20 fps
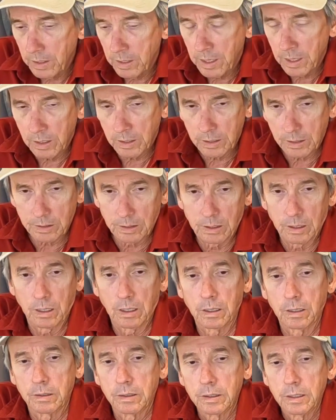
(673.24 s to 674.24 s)
Now let's
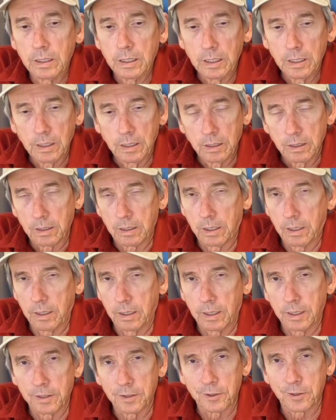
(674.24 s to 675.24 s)

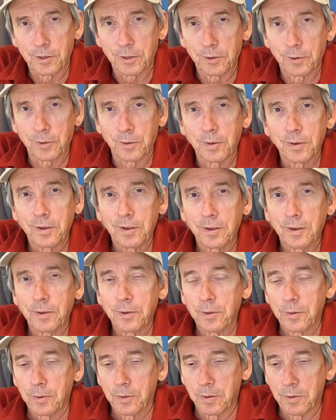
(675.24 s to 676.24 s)
get into
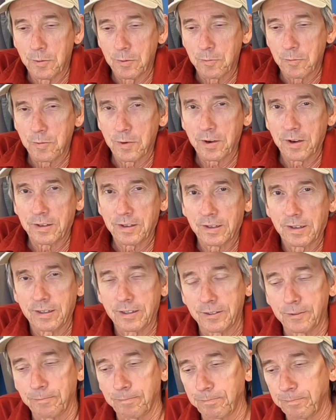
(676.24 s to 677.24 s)
what
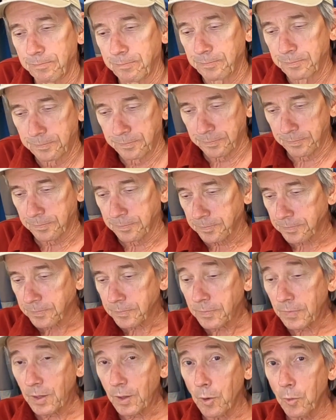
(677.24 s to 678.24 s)
the
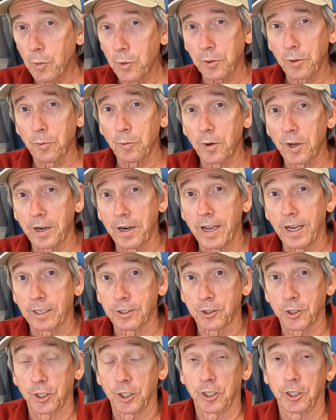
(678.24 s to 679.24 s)
run
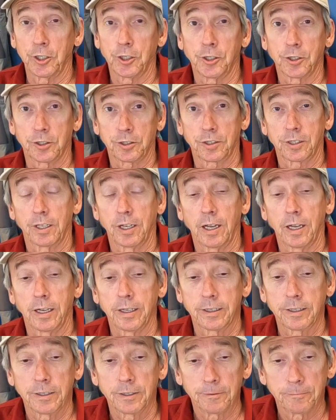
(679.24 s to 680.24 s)
actually looks
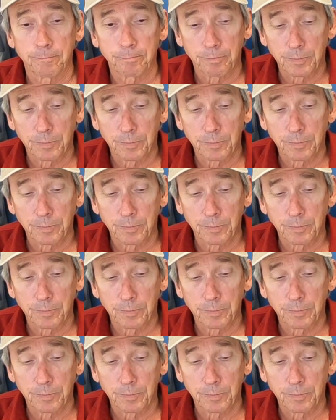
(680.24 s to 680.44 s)
like.